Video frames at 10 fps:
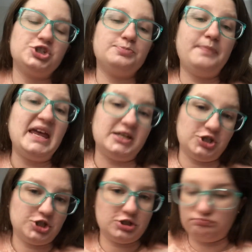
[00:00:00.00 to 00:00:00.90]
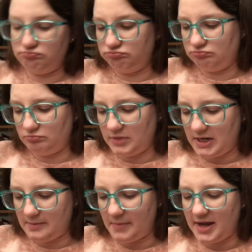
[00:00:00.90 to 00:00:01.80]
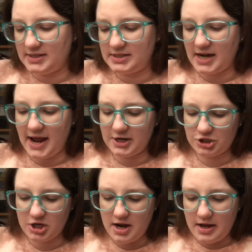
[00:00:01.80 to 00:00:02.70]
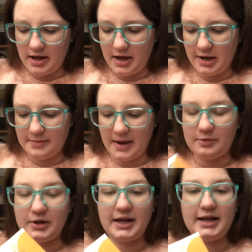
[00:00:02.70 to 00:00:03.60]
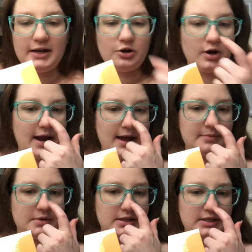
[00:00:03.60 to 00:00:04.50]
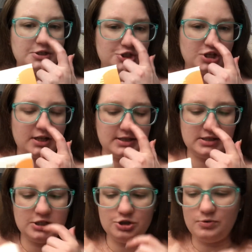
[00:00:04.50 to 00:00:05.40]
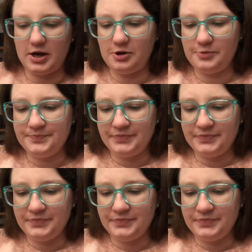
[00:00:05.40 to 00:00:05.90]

Pinch in my stash. I went ahead and grabbed this Jellies Duo.